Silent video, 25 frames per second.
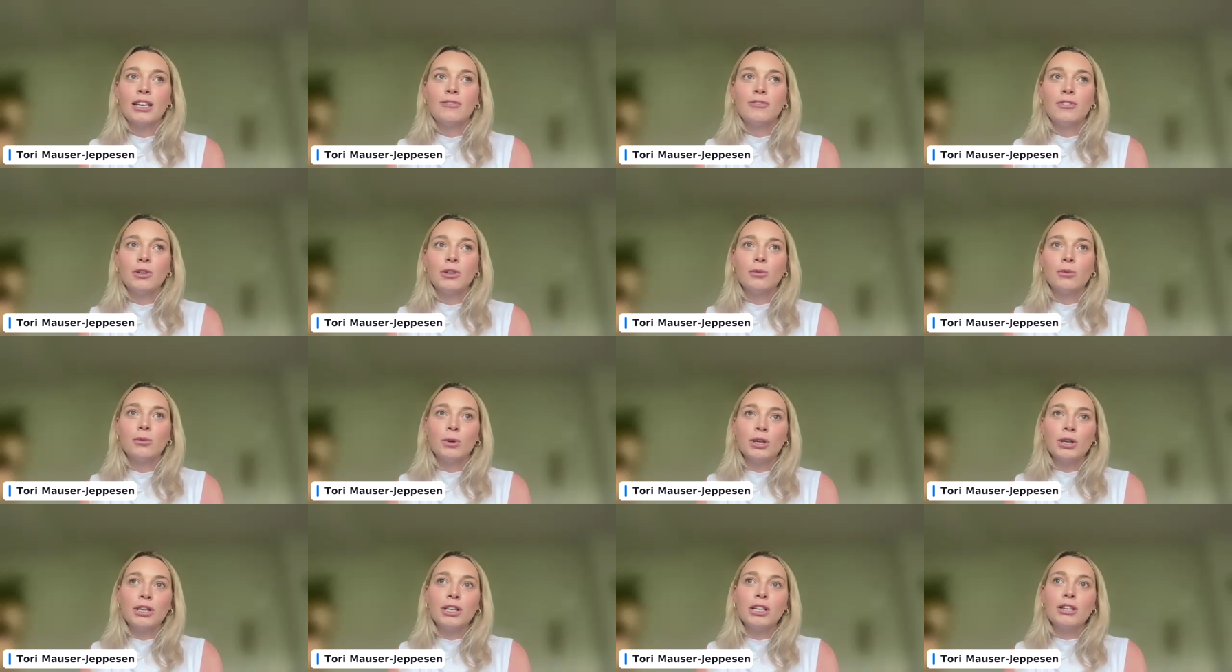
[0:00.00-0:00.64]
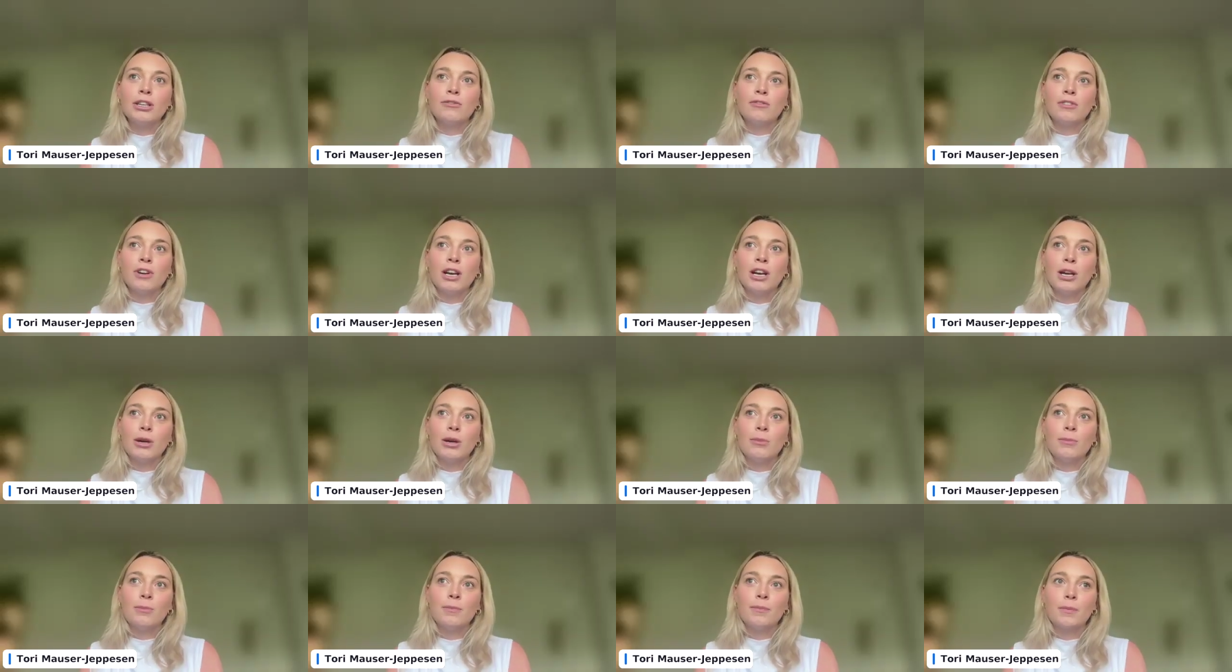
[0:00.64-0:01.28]
if you're working
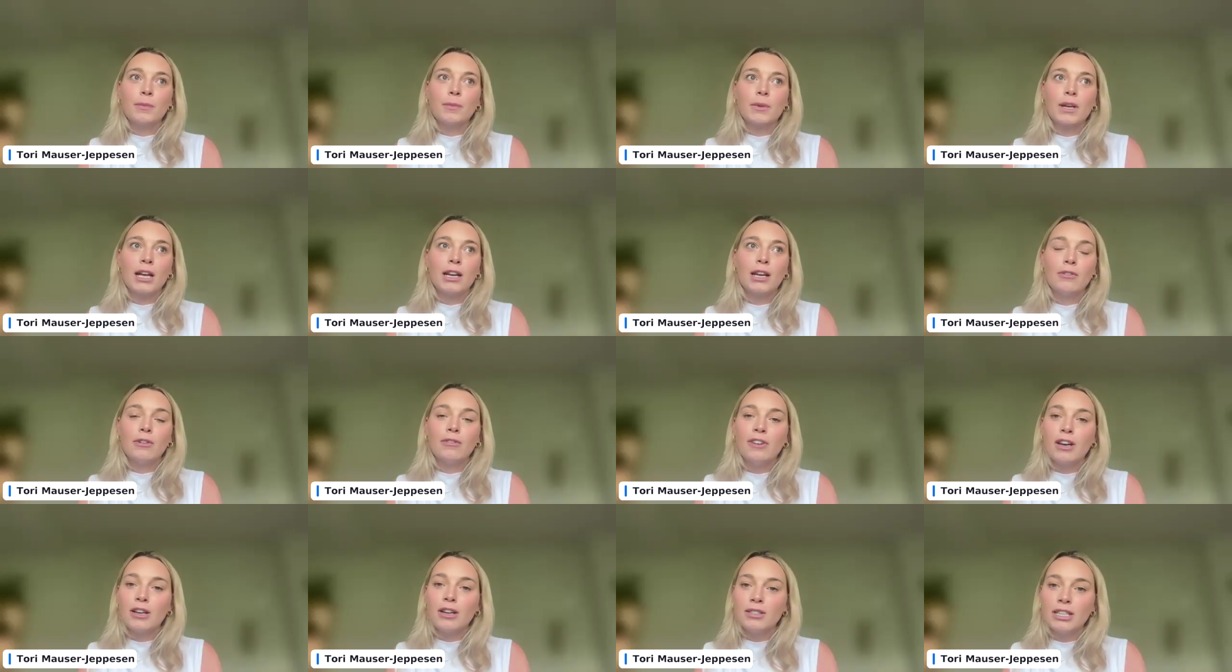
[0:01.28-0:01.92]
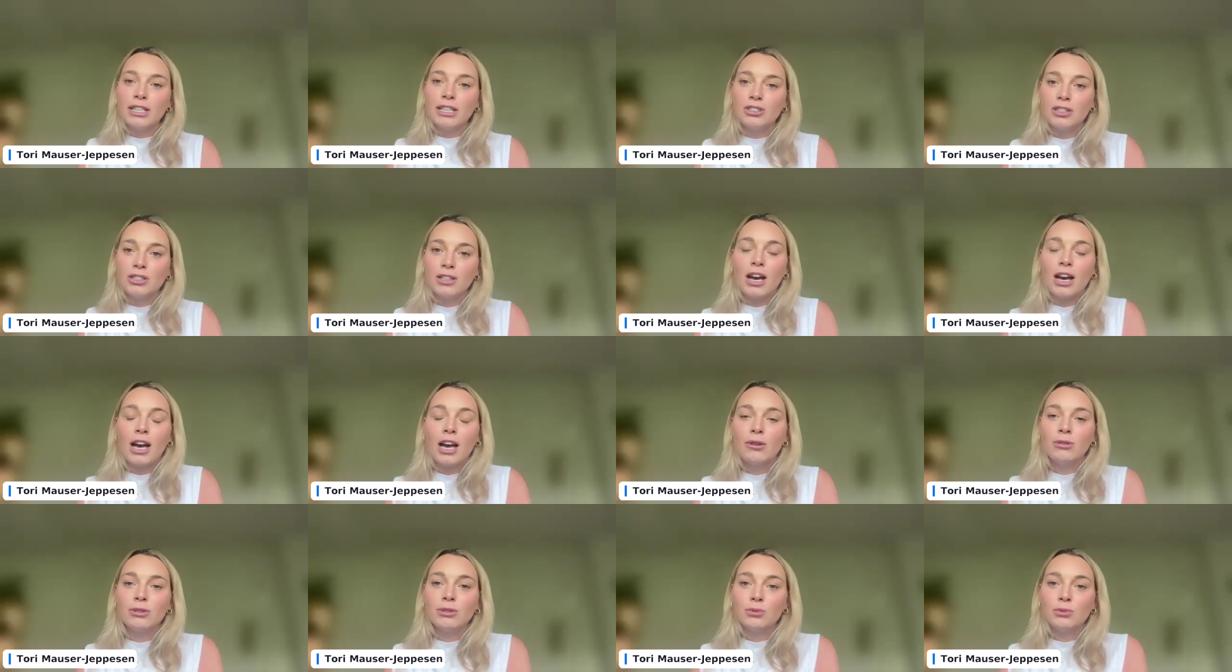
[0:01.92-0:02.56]
from kind of a foundation
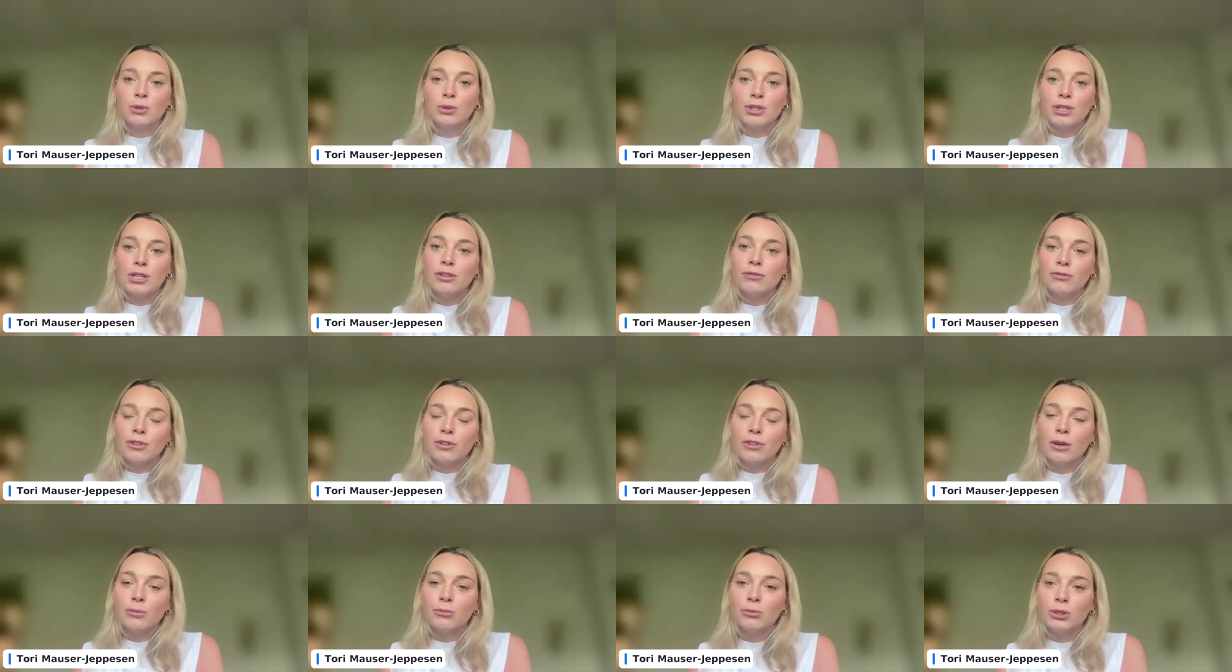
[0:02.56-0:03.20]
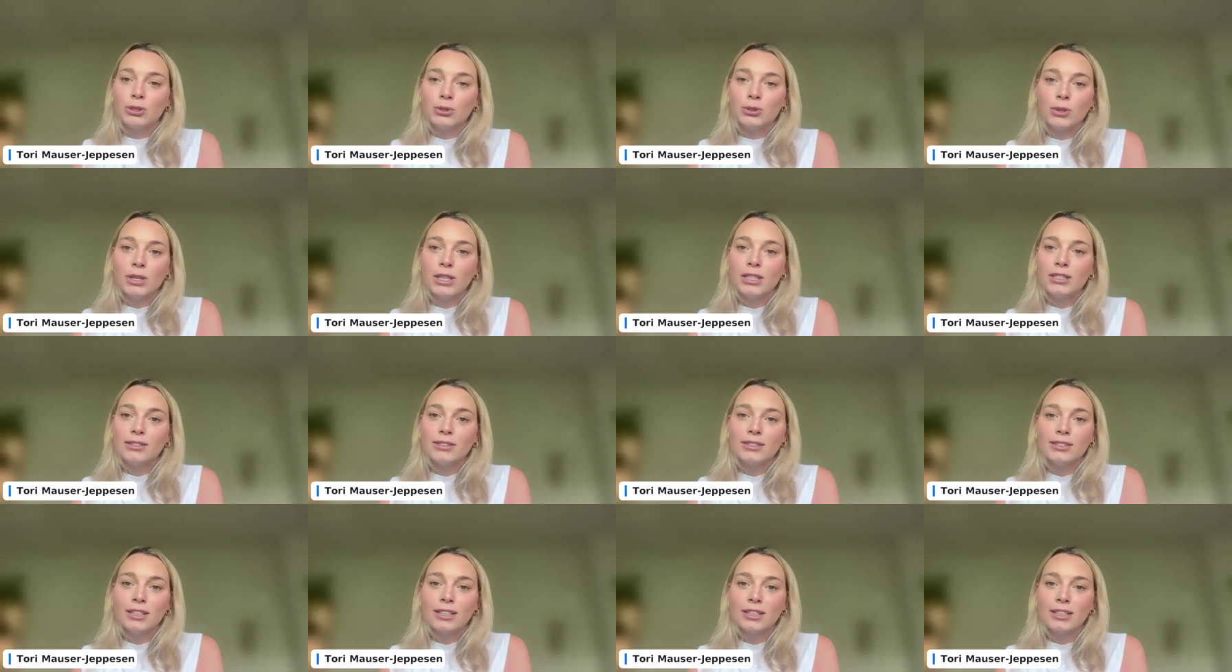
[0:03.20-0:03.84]
that I was working from, which
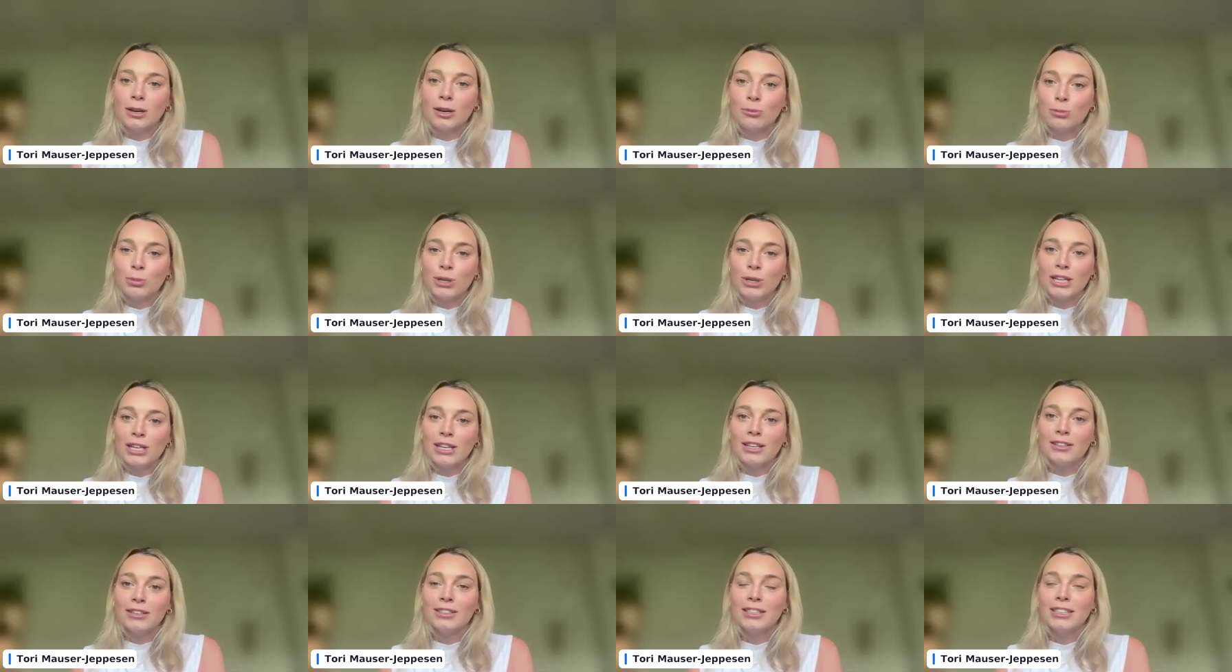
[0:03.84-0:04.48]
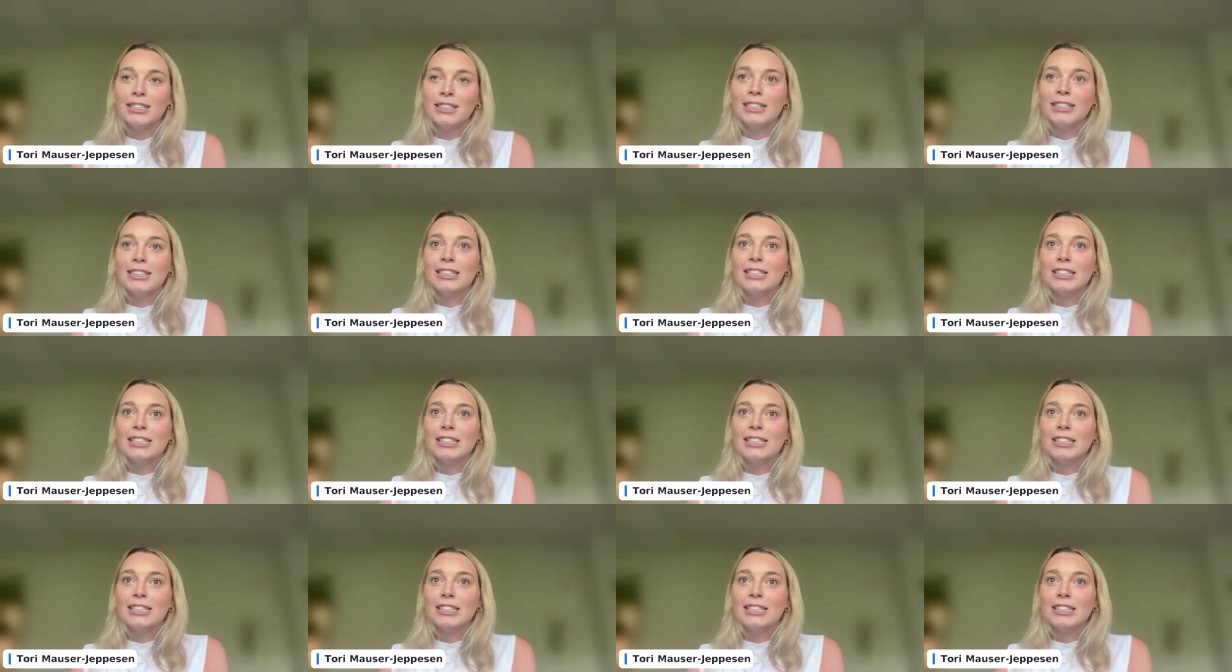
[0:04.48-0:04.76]
was a company